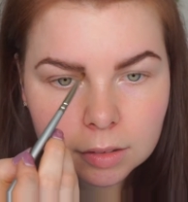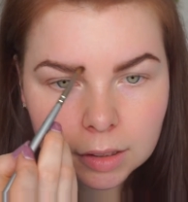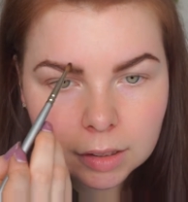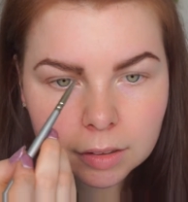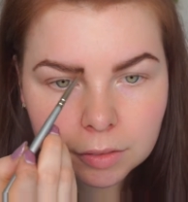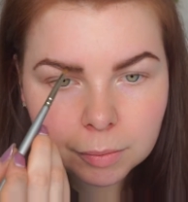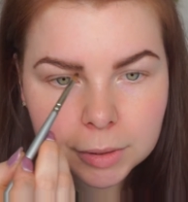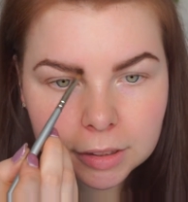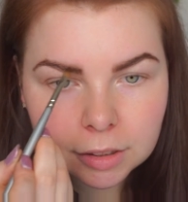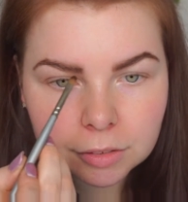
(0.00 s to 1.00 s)
They have a
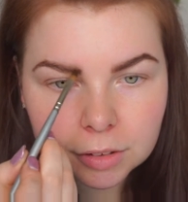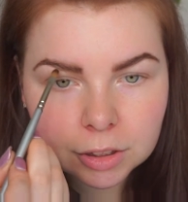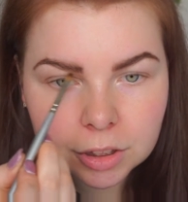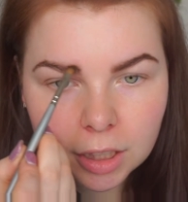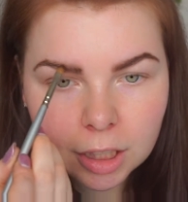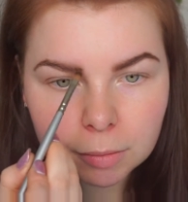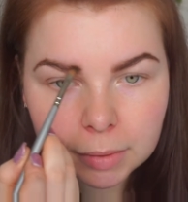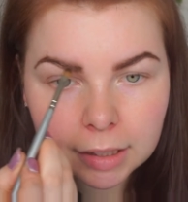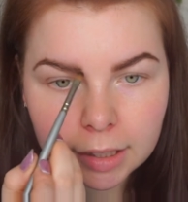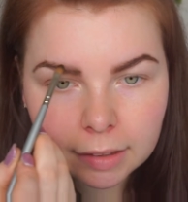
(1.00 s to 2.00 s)
bit different shape,
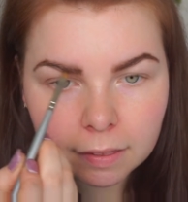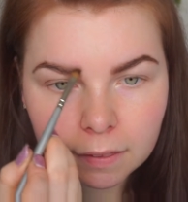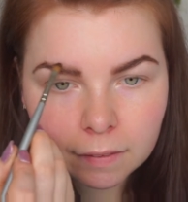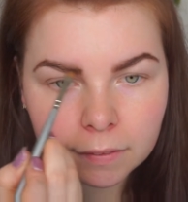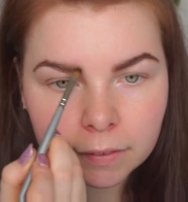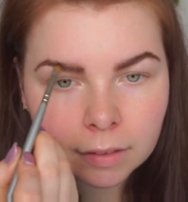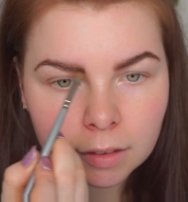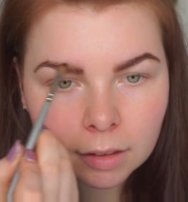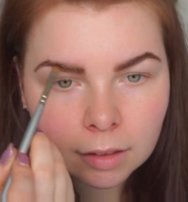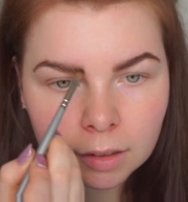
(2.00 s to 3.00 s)
length
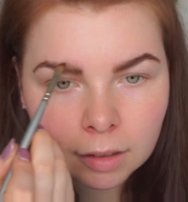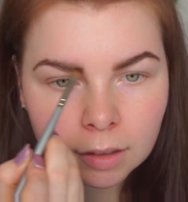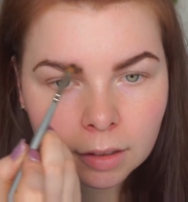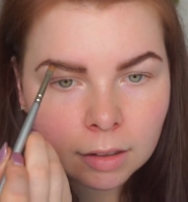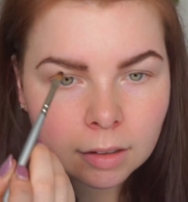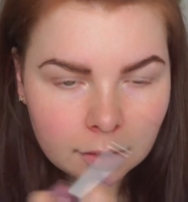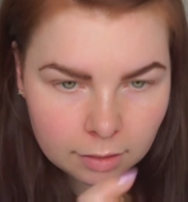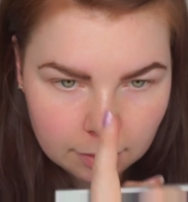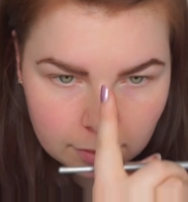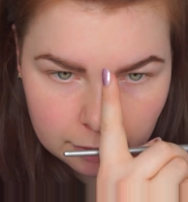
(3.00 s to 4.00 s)

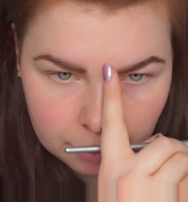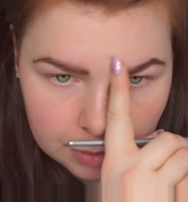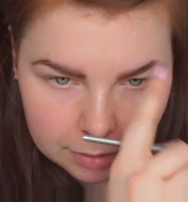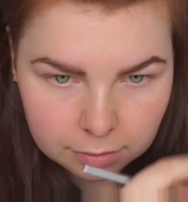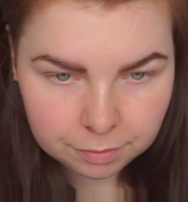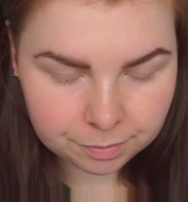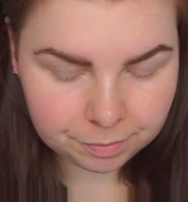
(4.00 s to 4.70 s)
as well.